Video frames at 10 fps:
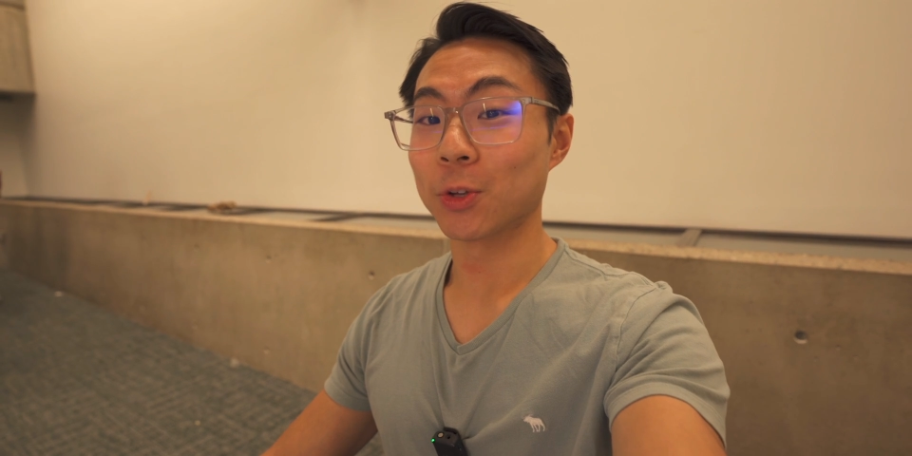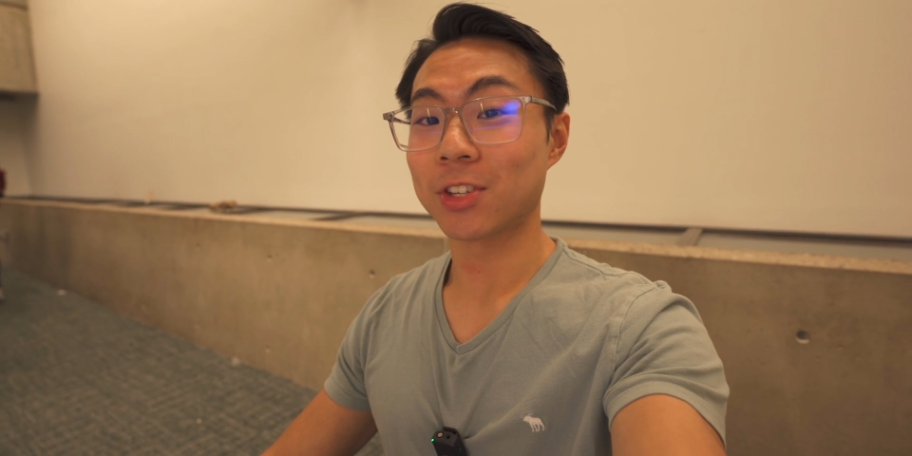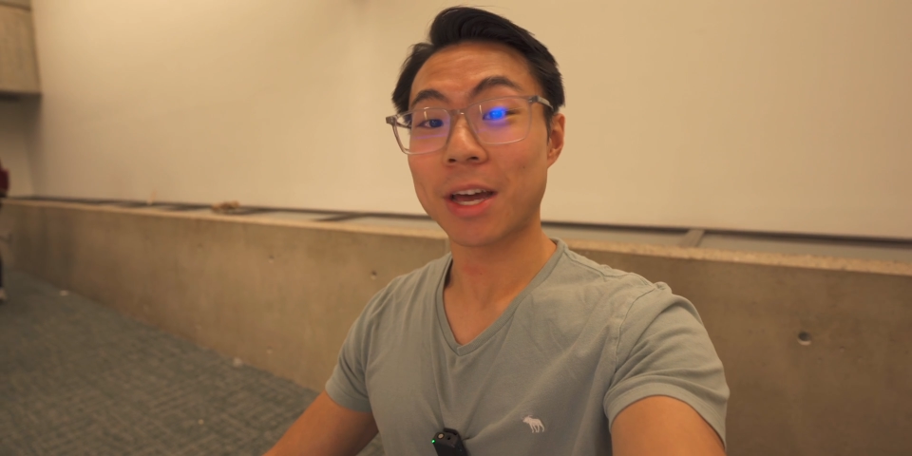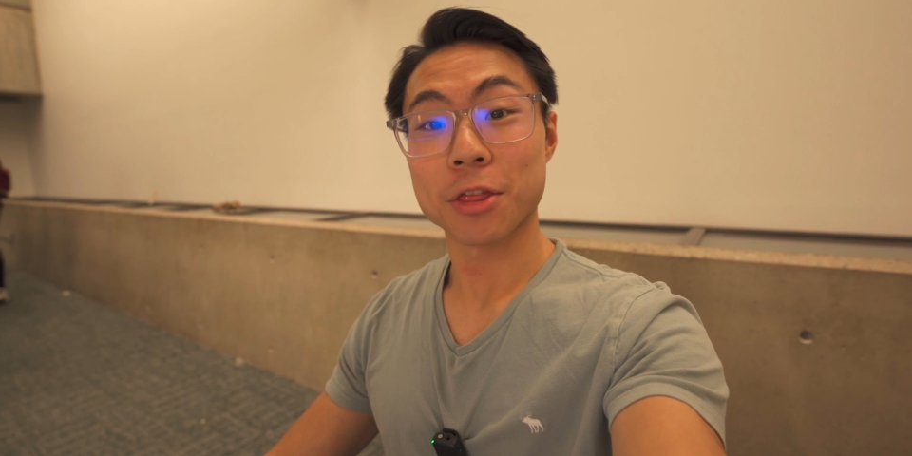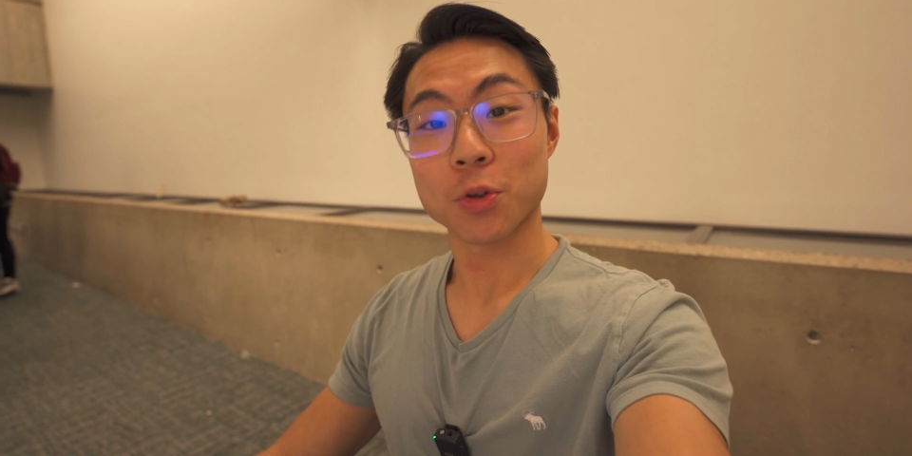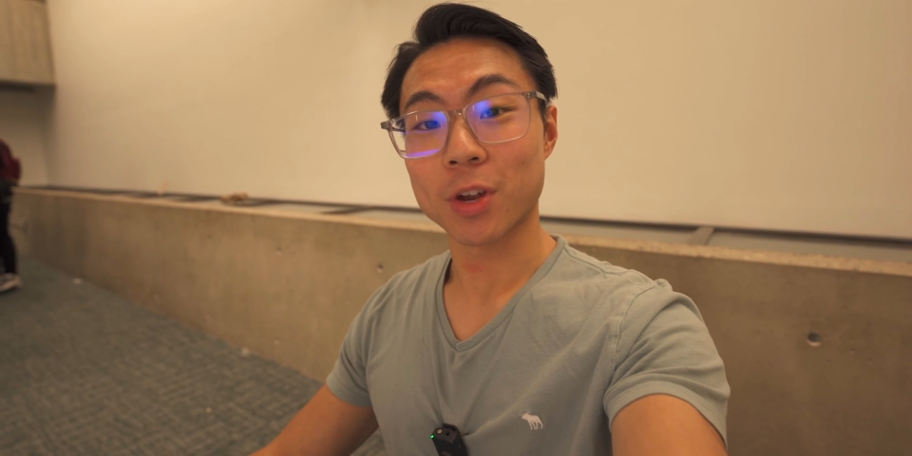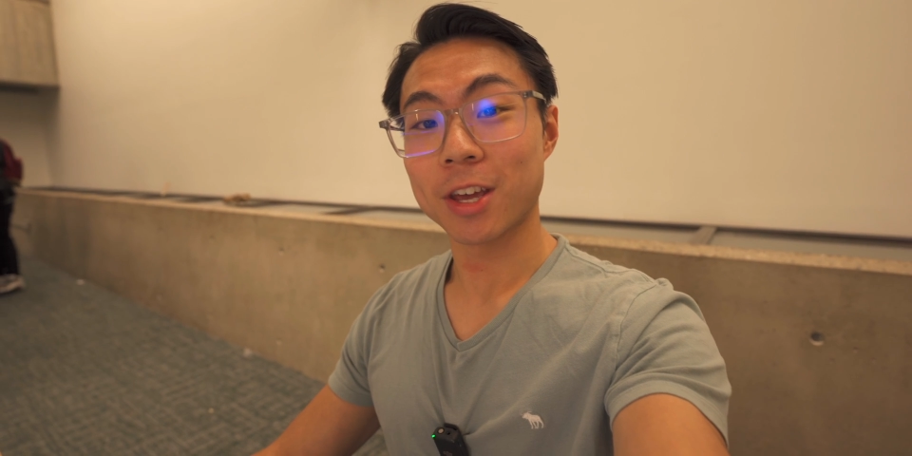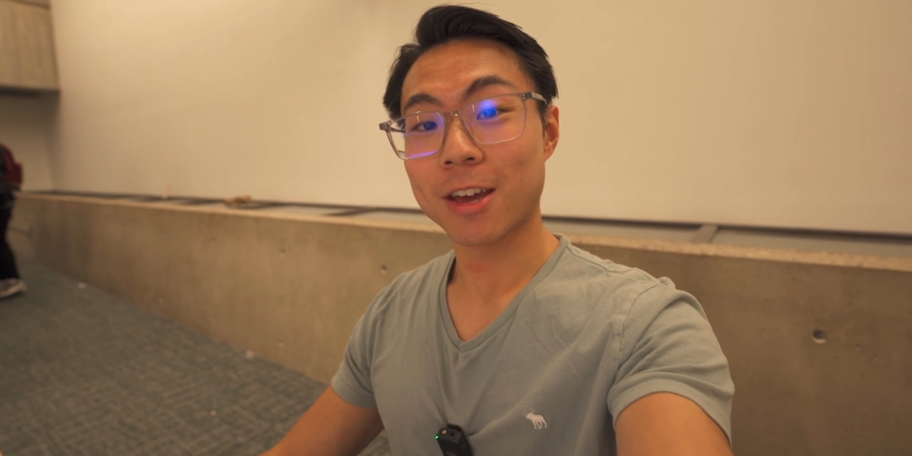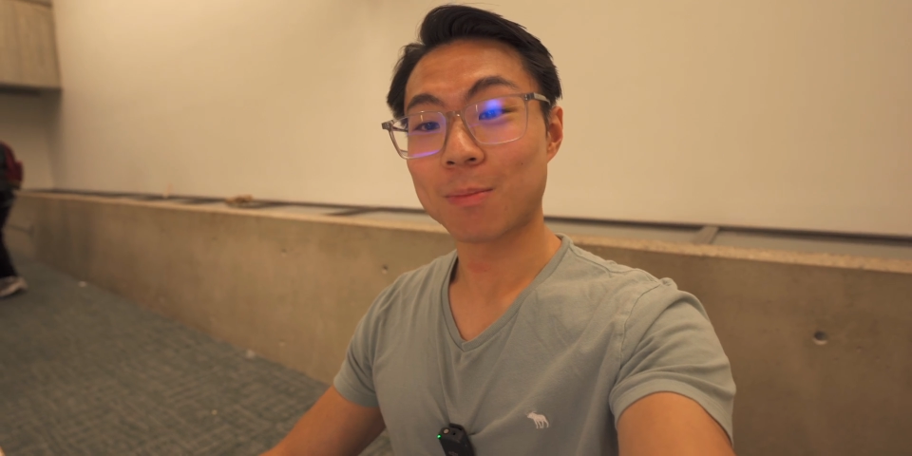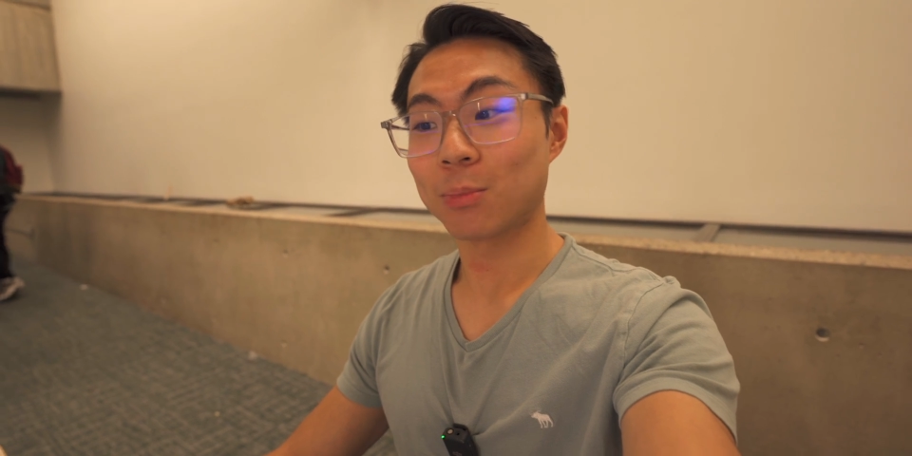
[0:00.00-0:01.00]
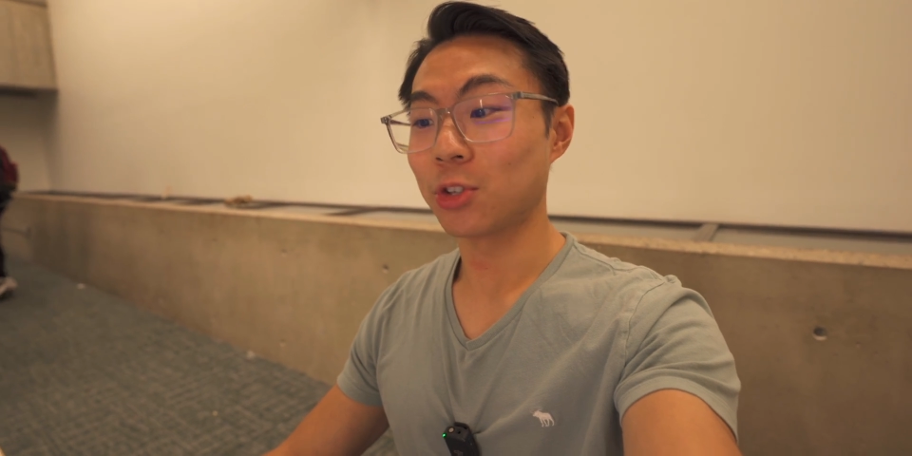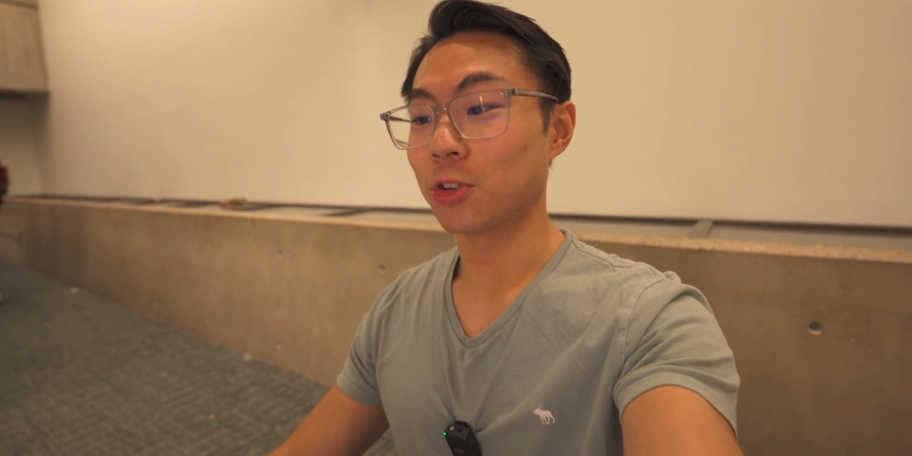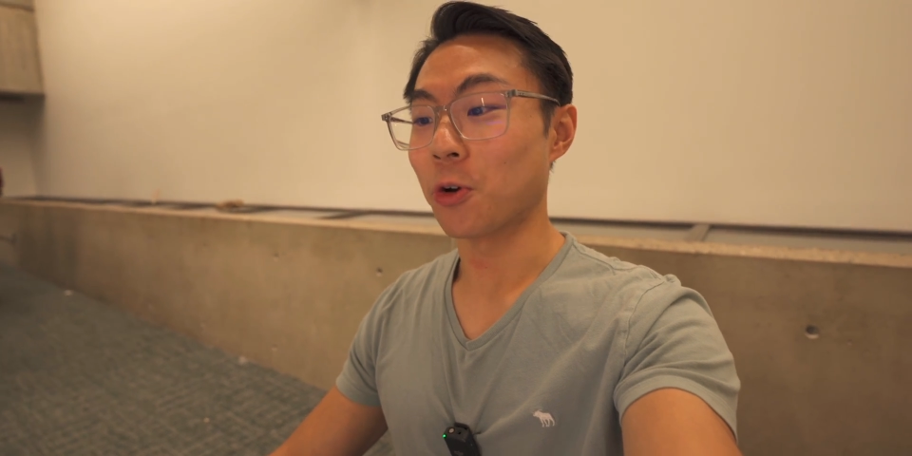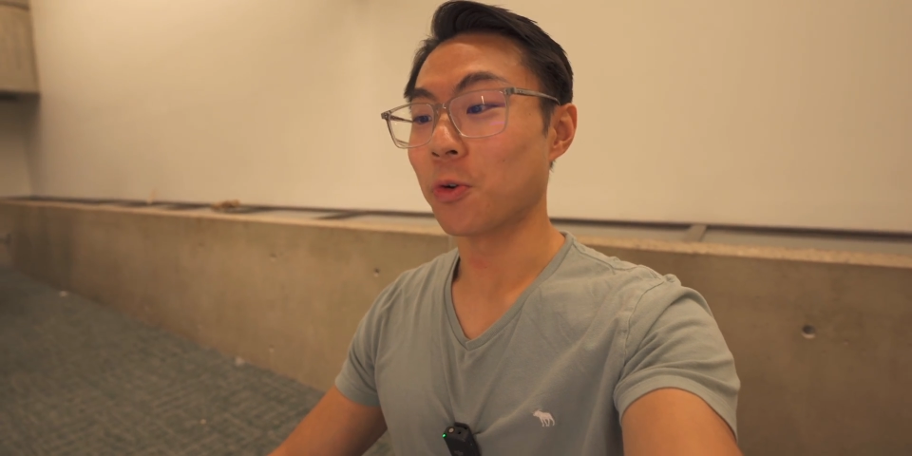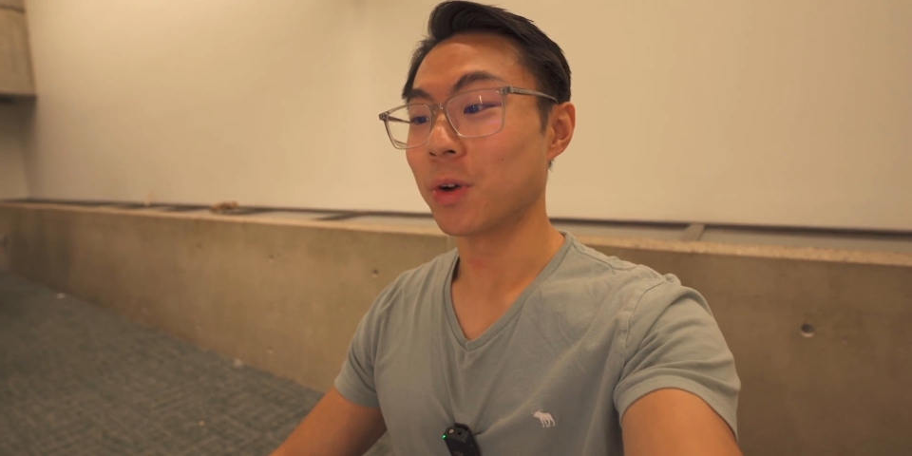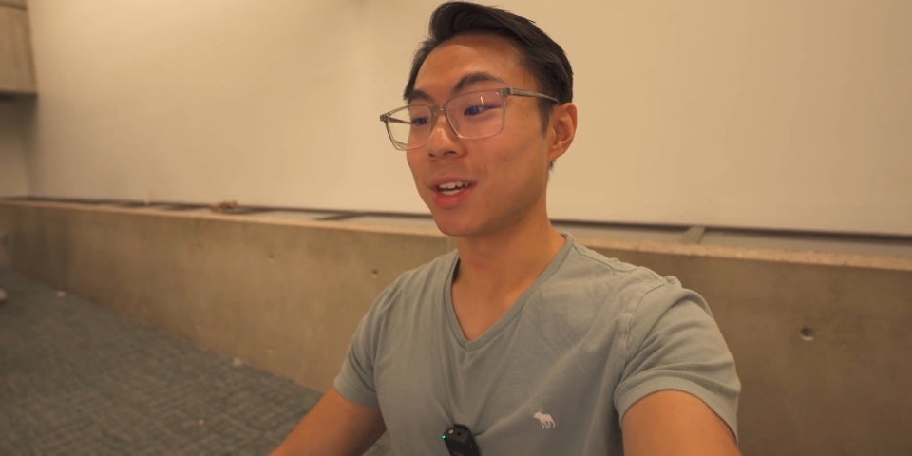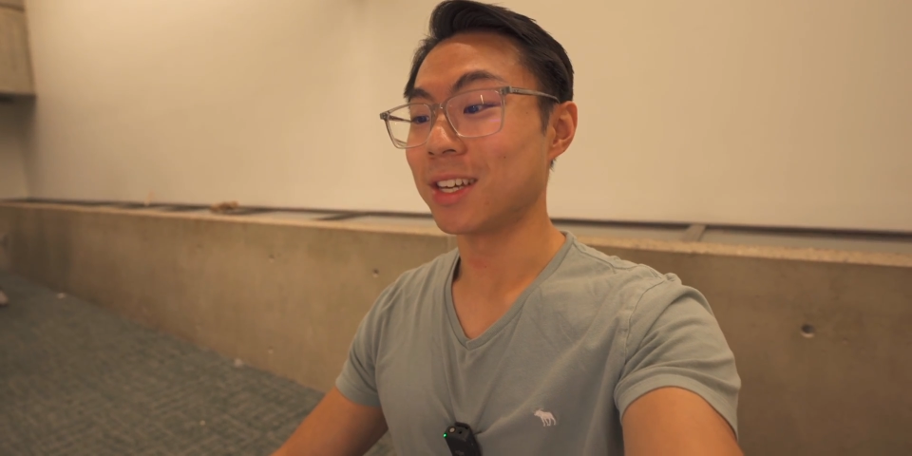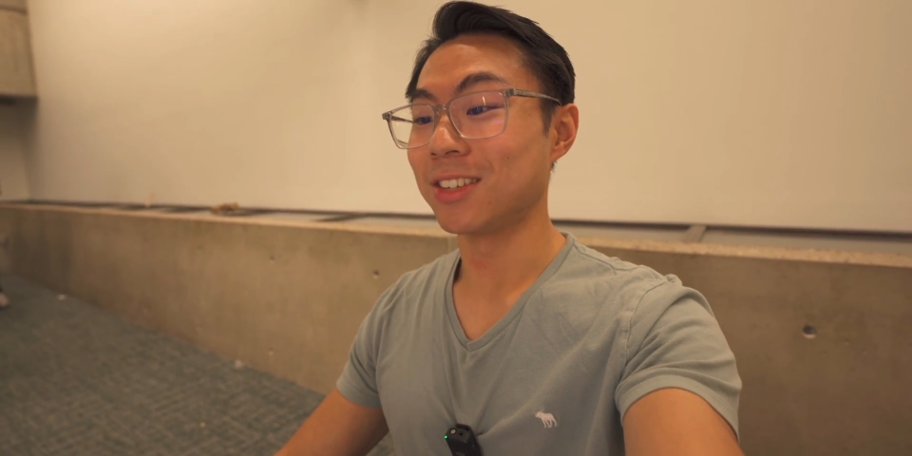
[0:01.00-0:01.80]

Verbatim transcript: closes at 3 a.m., so